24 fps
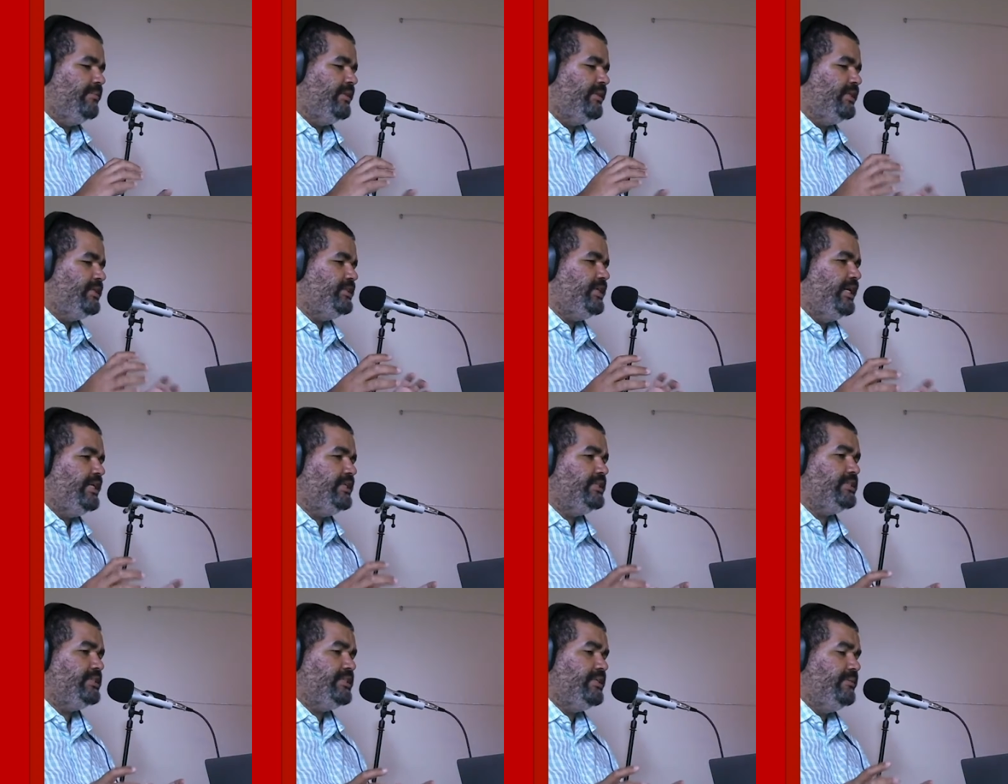of the
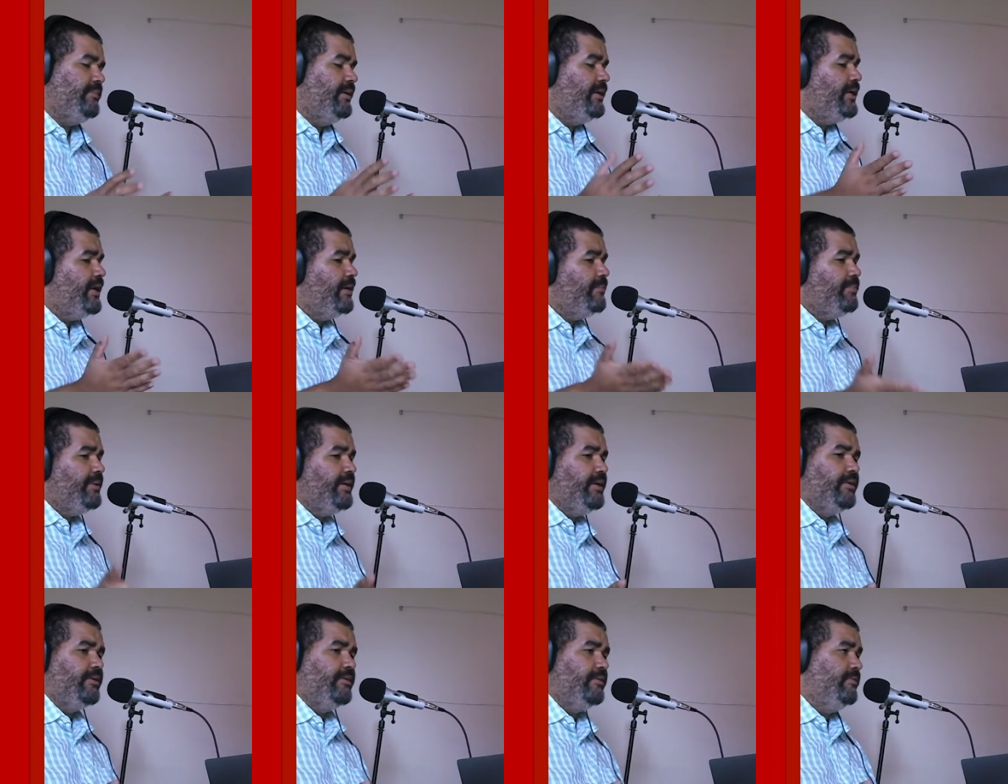changes. It may not
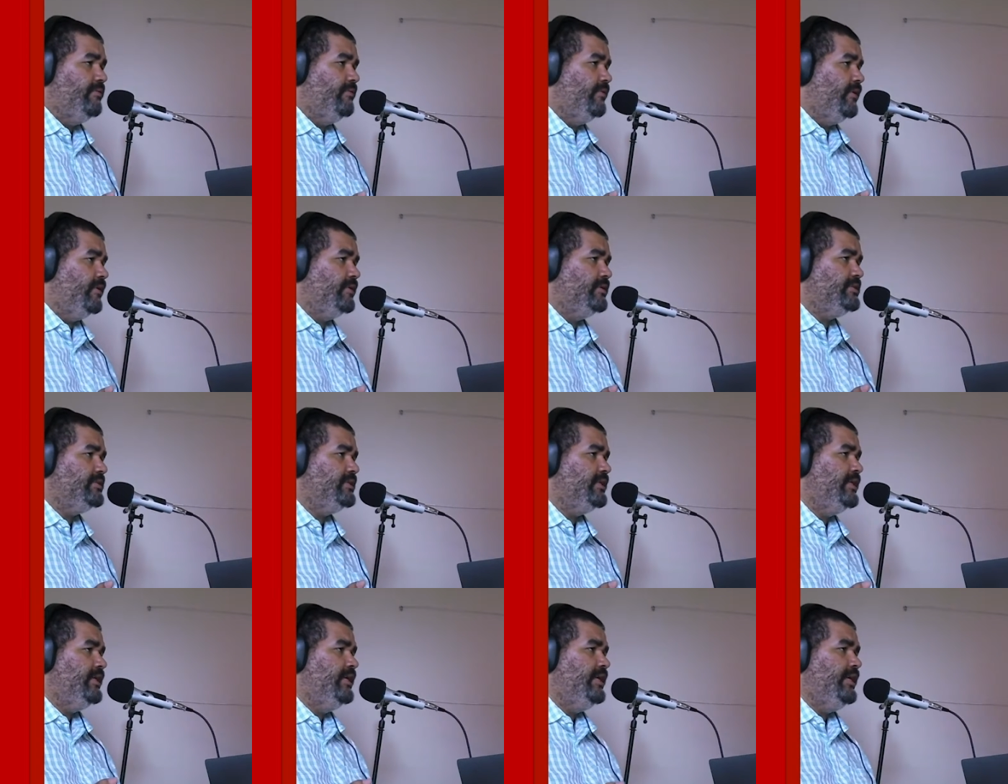be her fault.
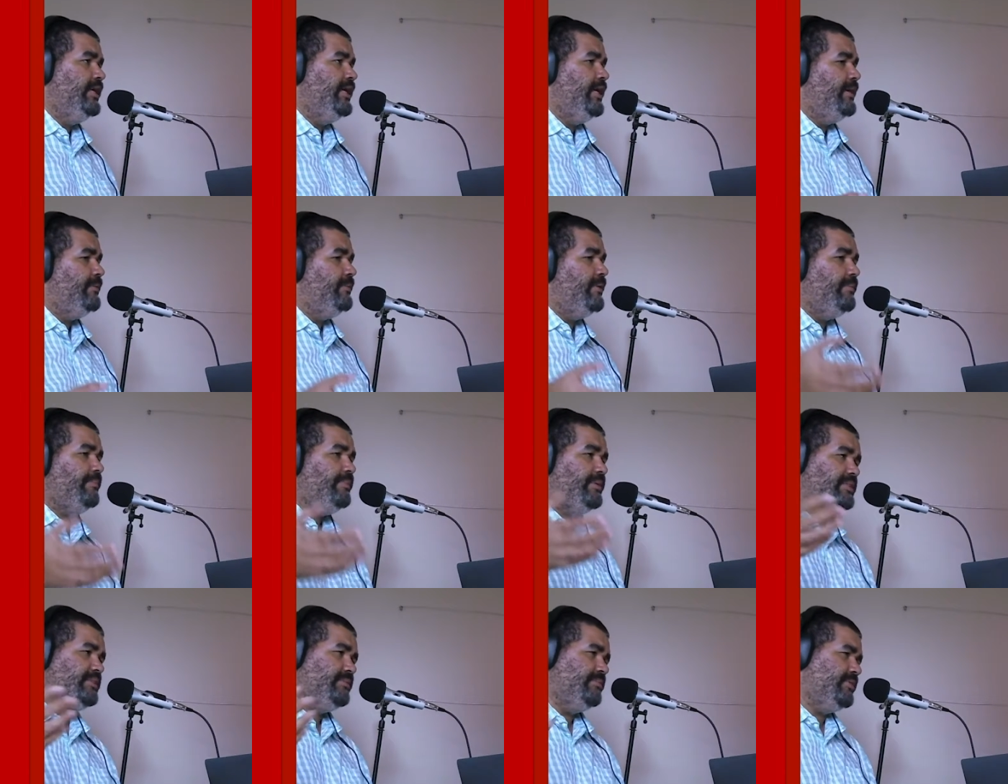It might be
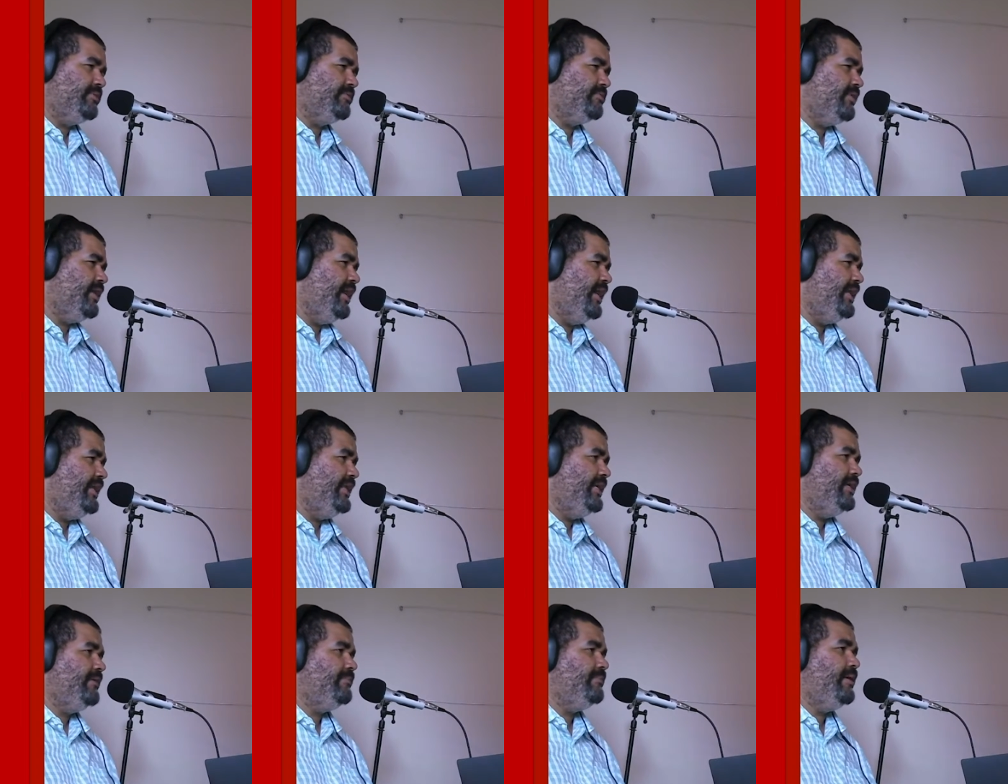some of the
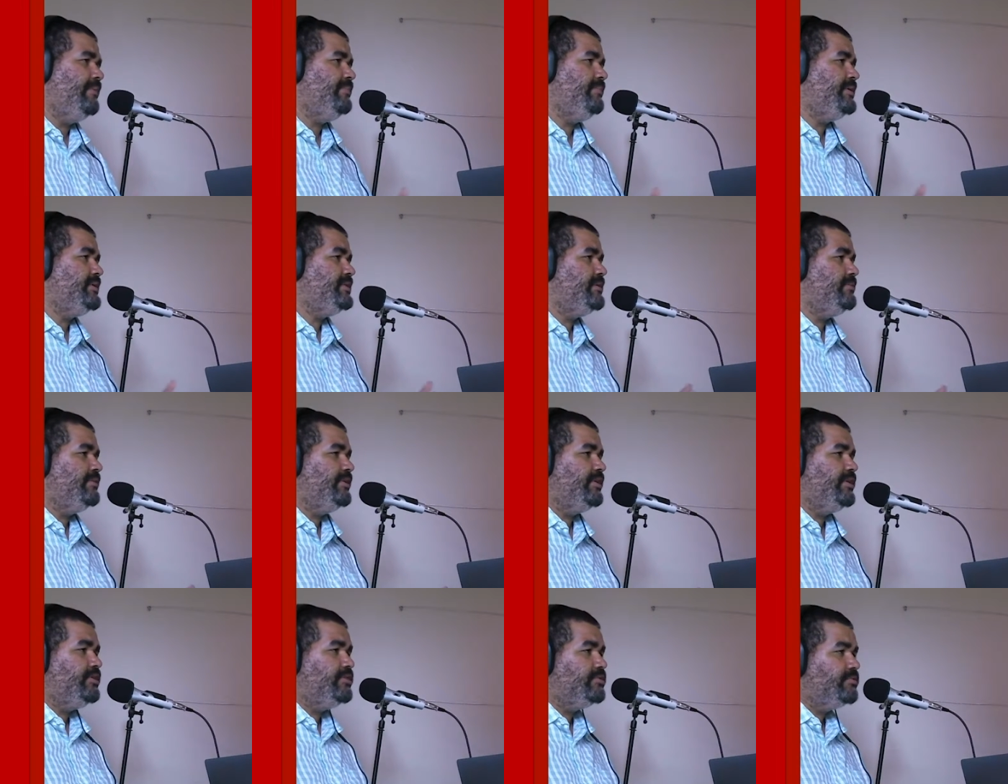writing. It might be some of
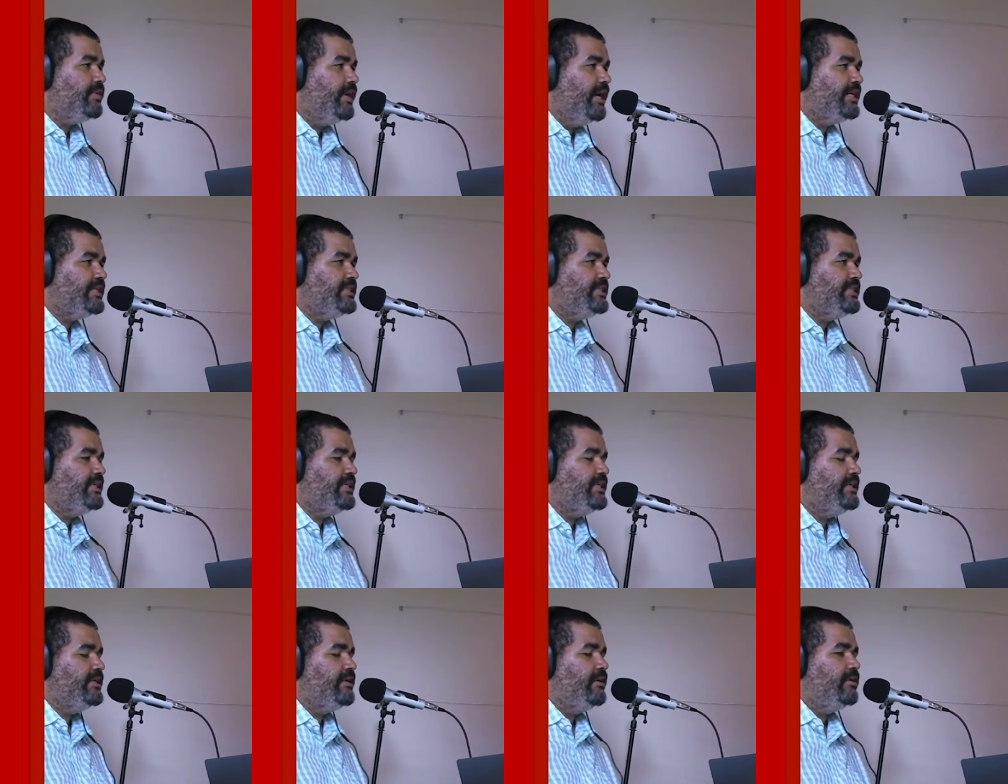the
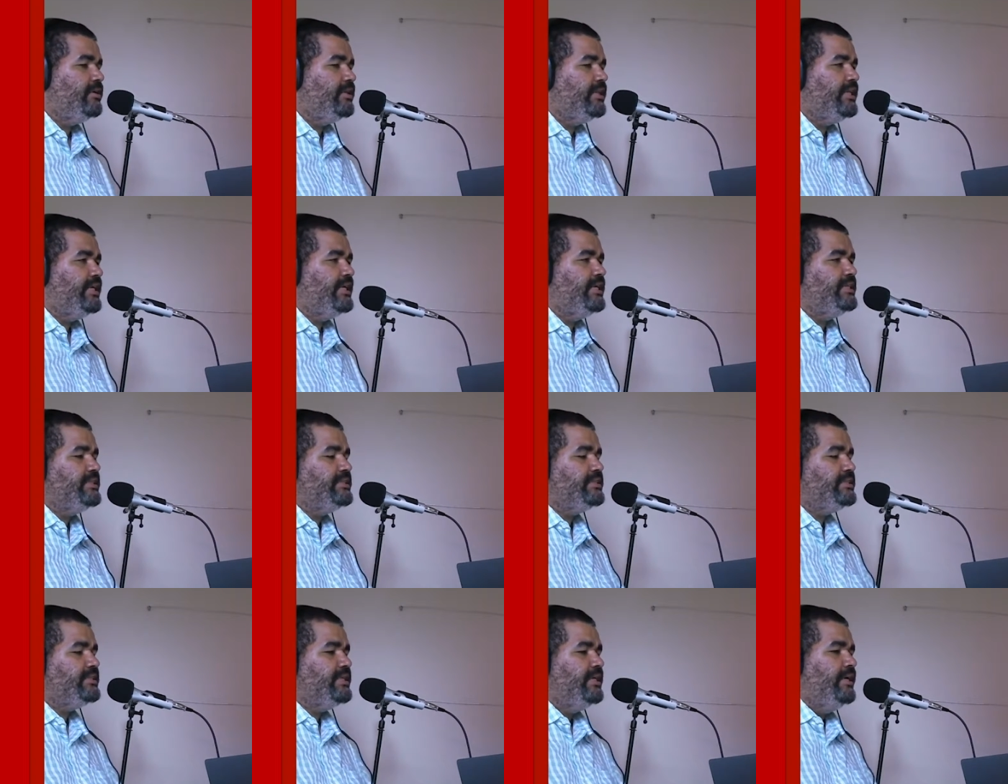directing on
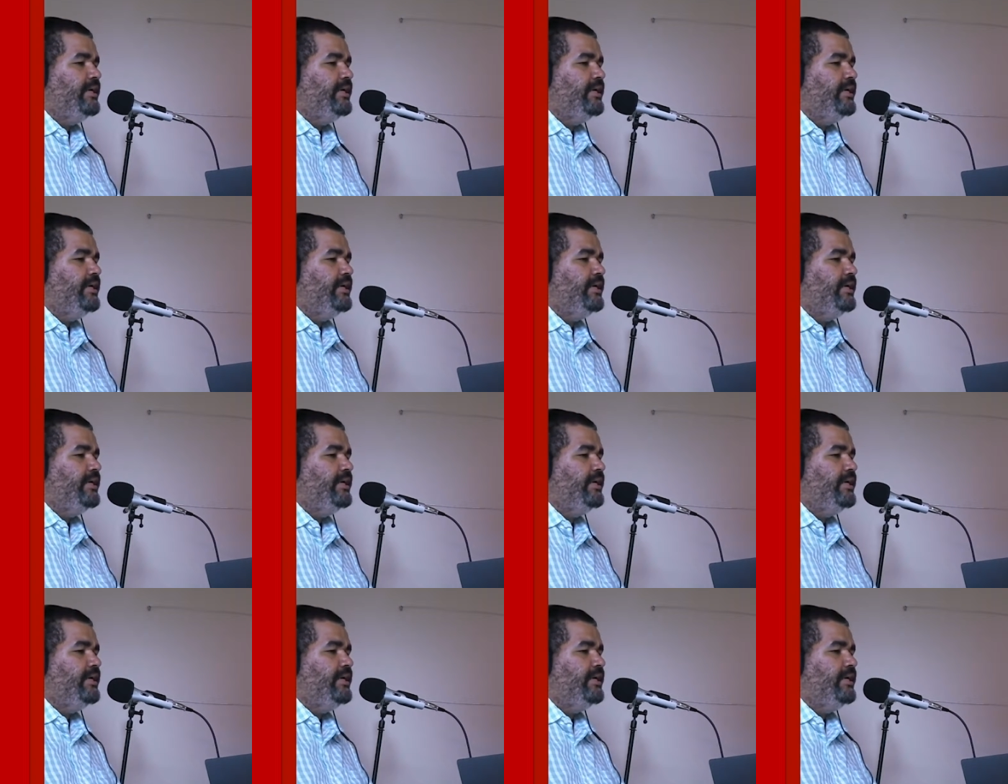things.